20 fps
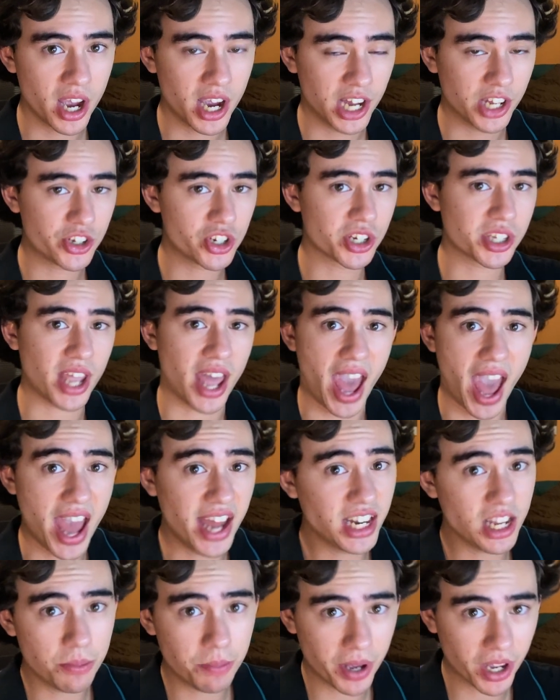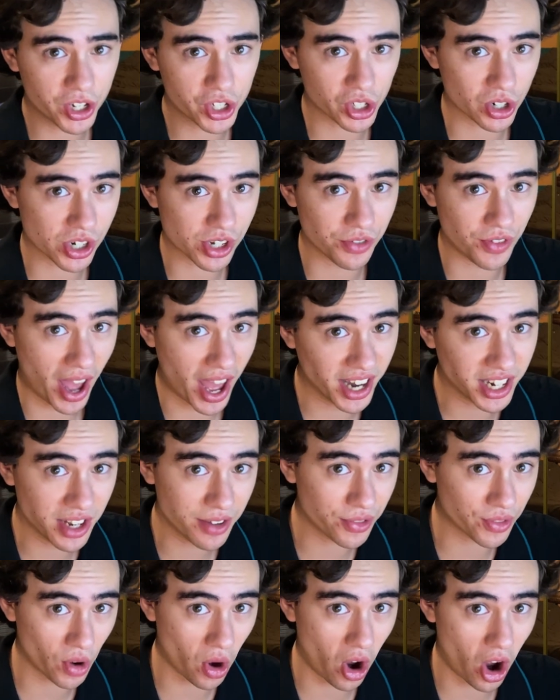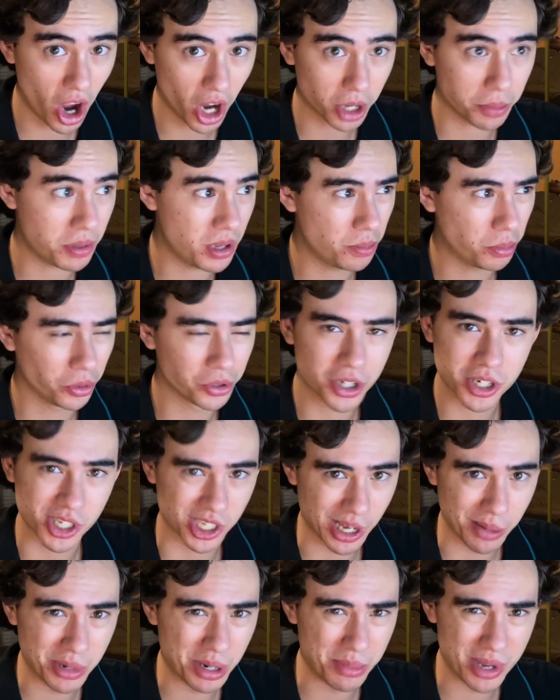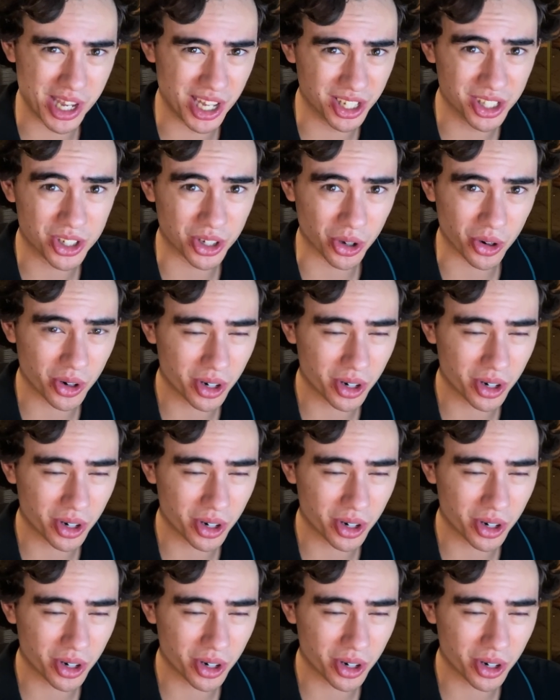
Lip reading: It's just any pictures of any frog people just seem to be into.